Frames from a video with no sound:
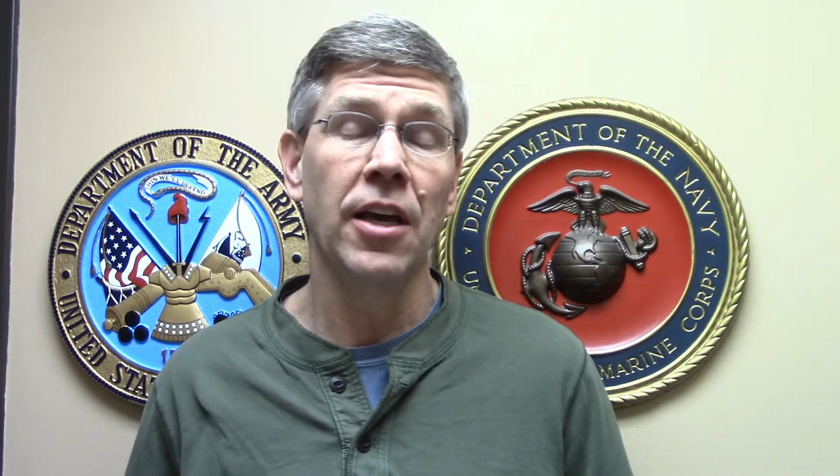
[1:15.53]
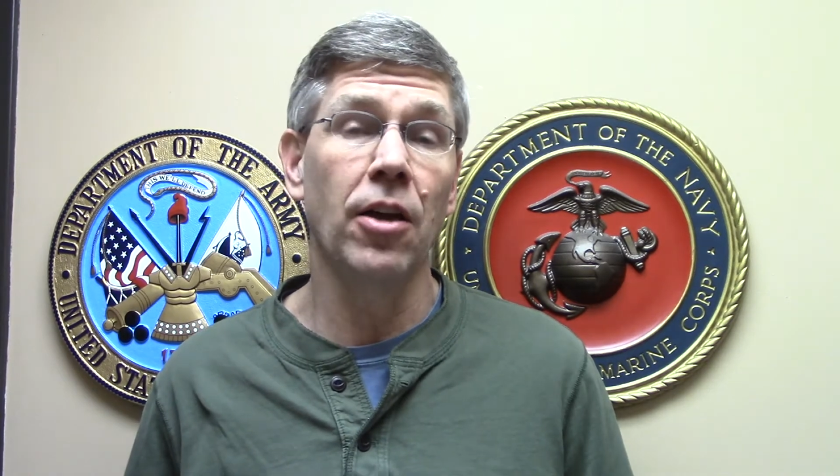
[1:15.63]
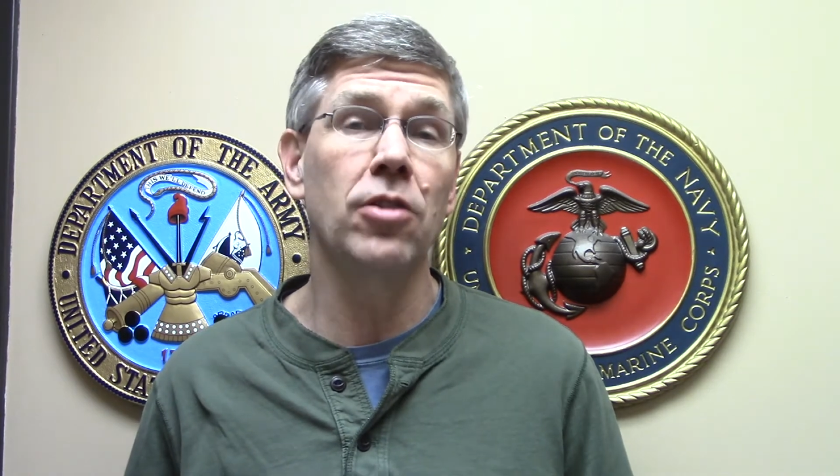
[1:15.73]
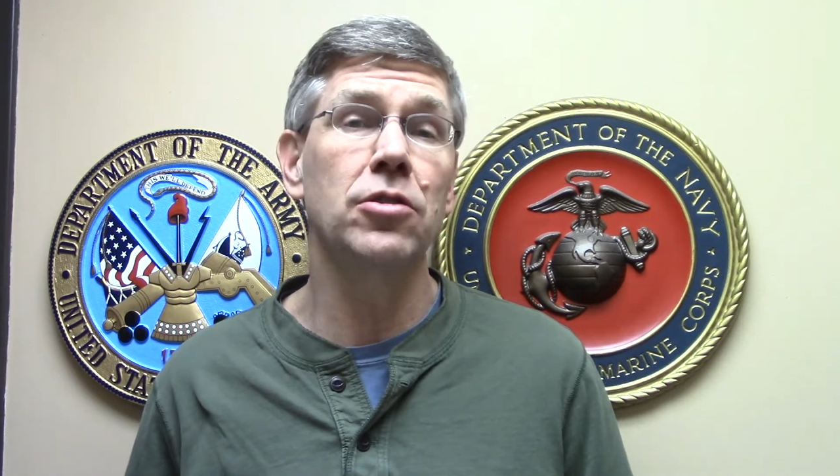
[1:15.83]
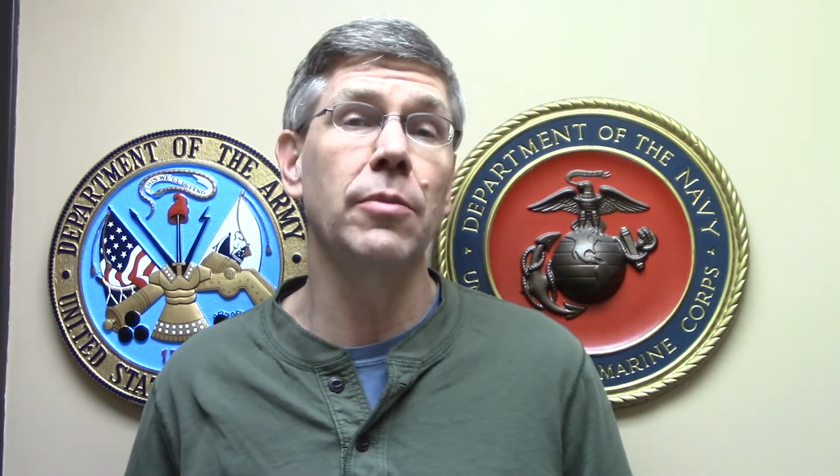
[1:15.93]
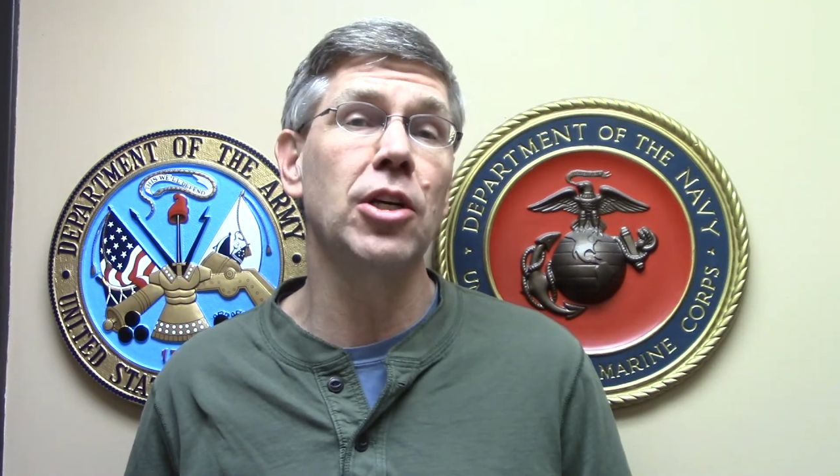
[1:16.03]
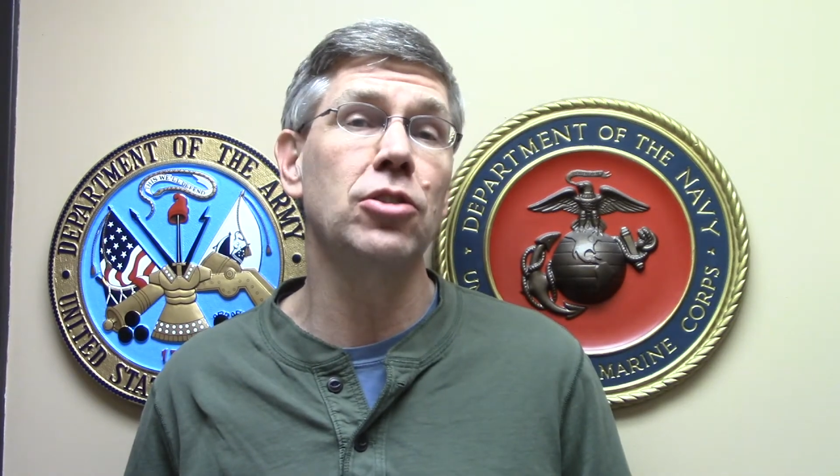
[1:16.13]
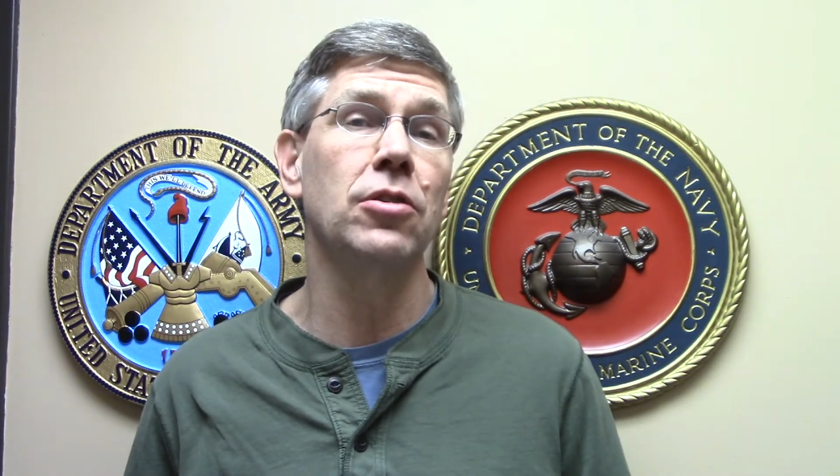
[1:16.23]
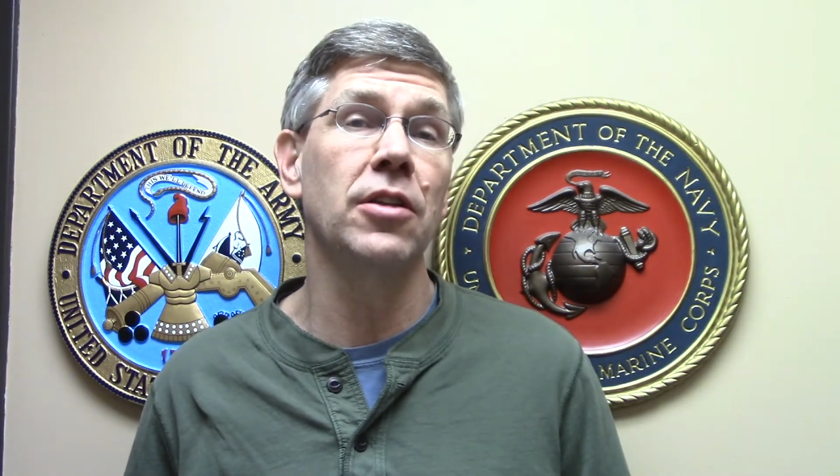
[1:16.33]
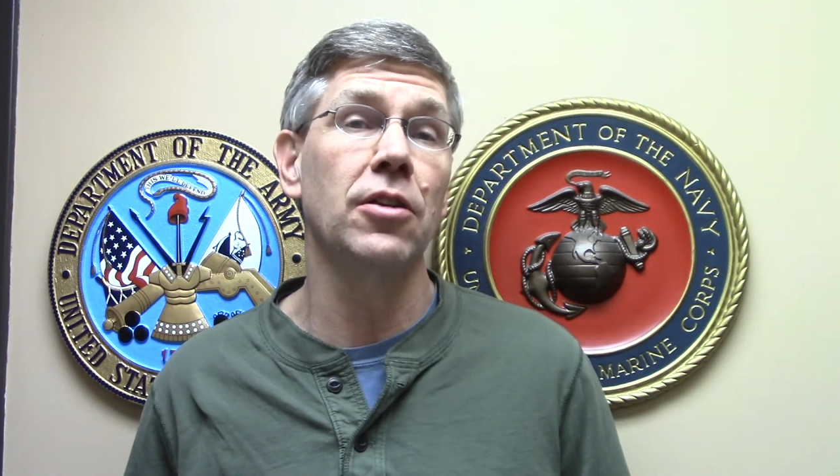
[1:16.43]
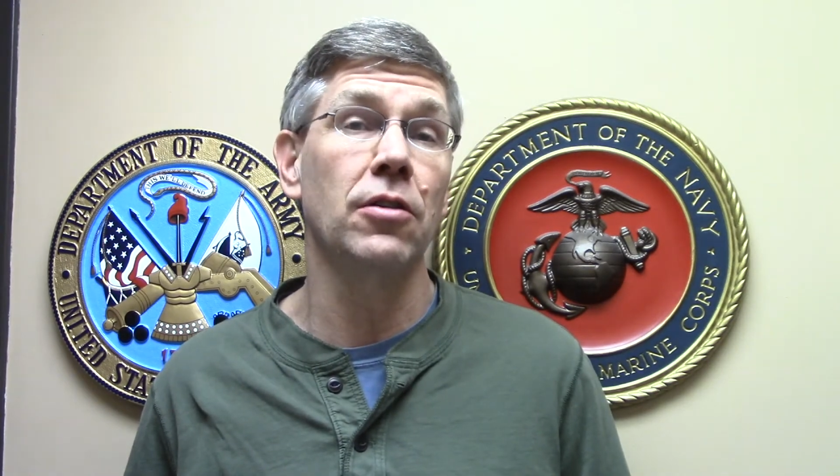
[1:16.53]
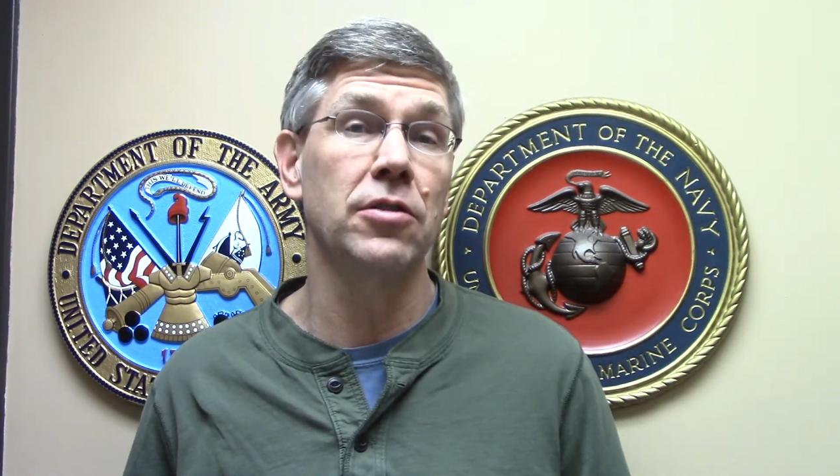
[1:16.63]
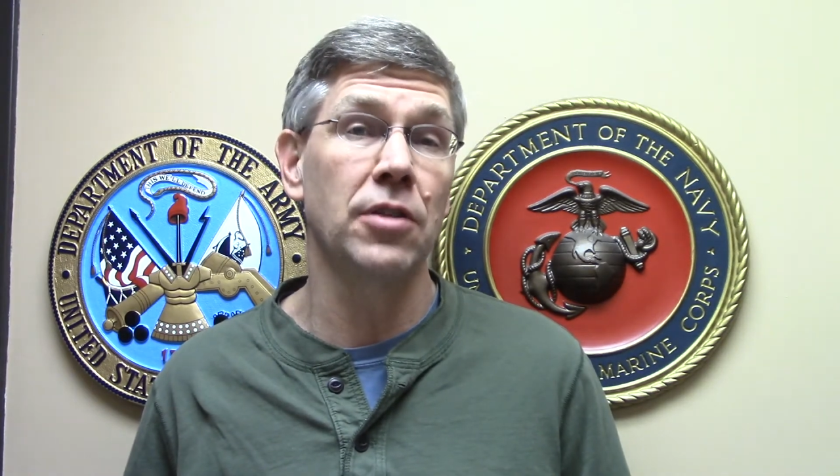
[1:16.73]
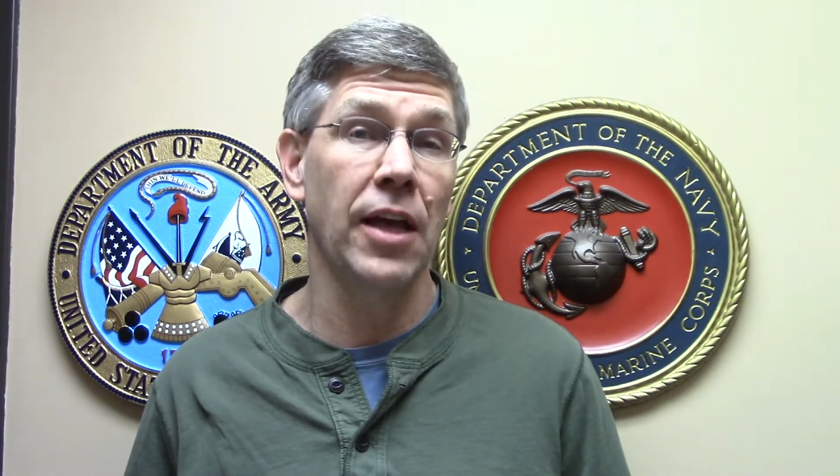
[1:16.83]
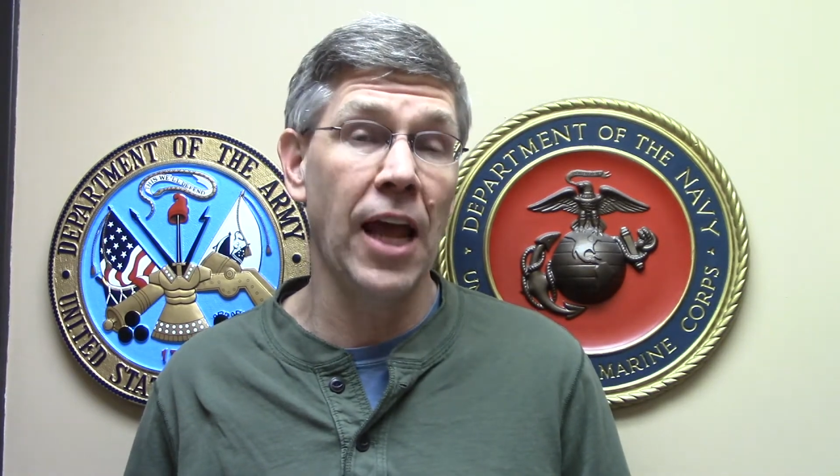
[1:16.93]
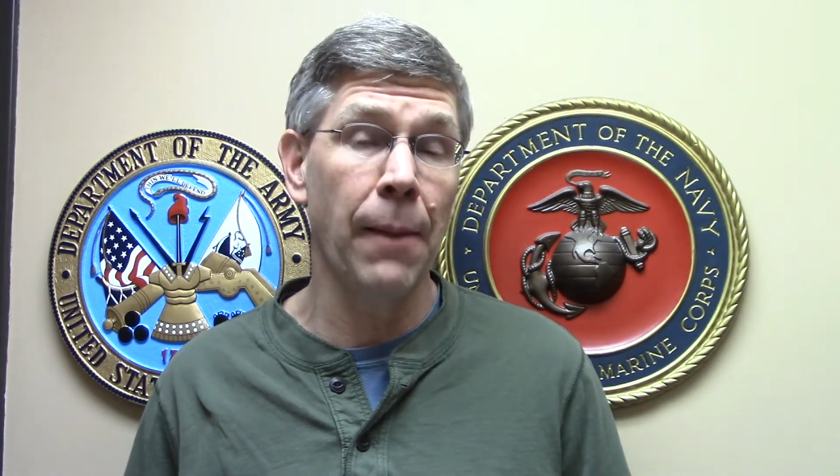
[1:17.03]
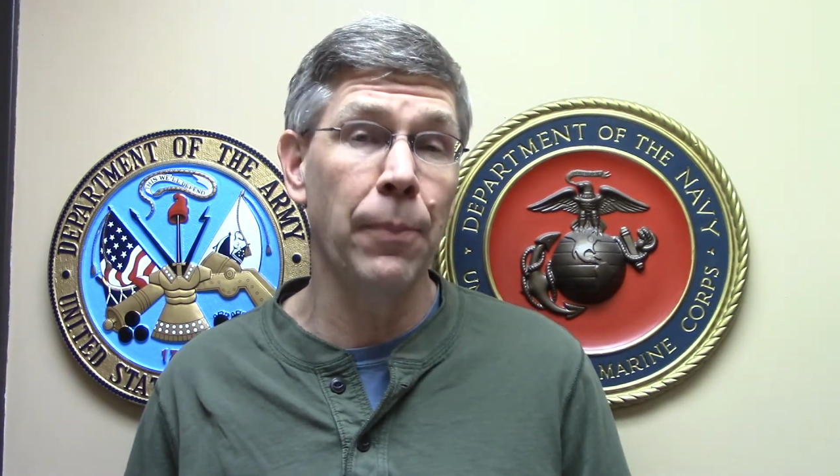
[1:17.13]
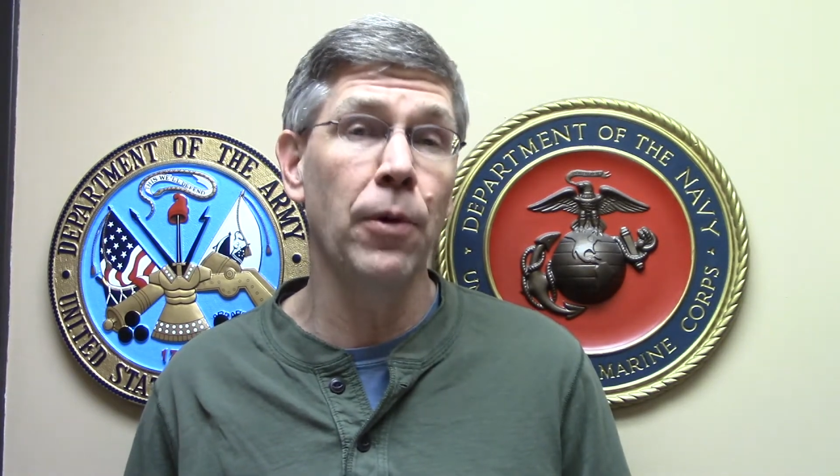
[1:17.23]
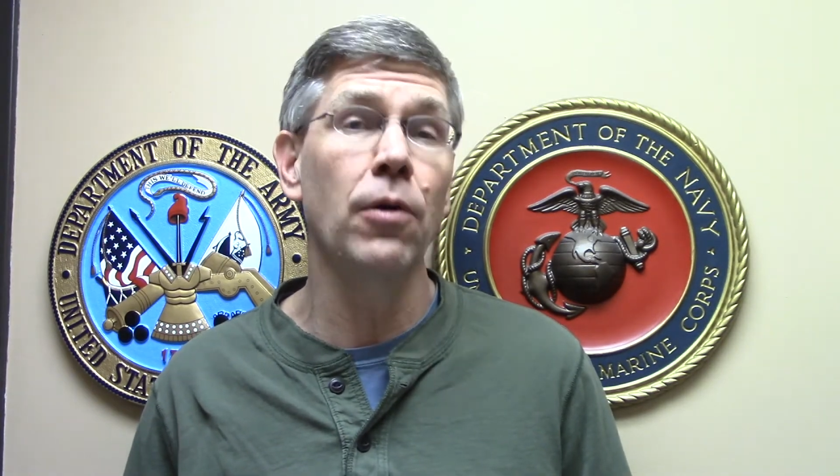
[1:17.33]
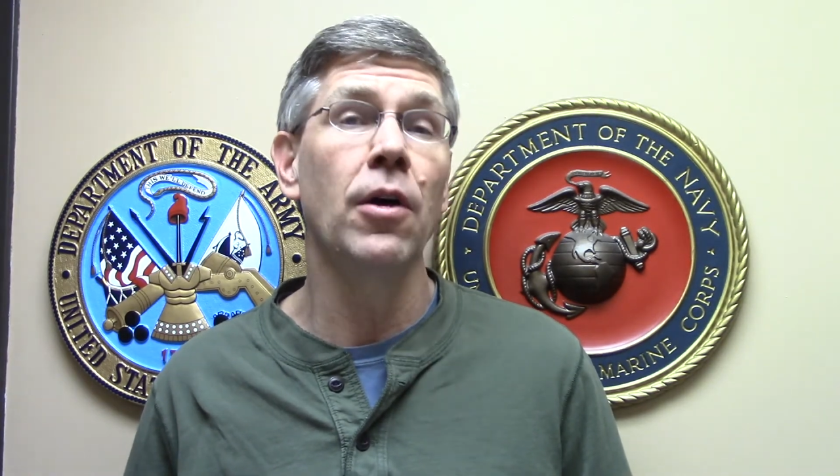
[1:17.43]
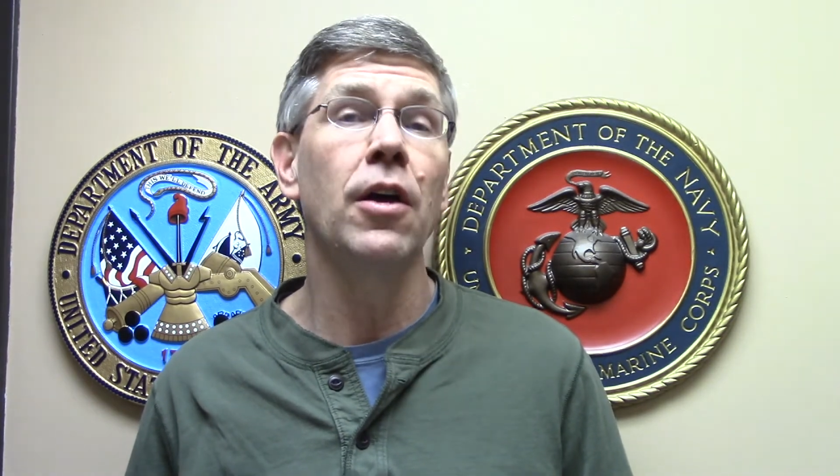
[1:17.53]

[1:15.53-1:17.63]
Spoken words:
and also make sure that there's ample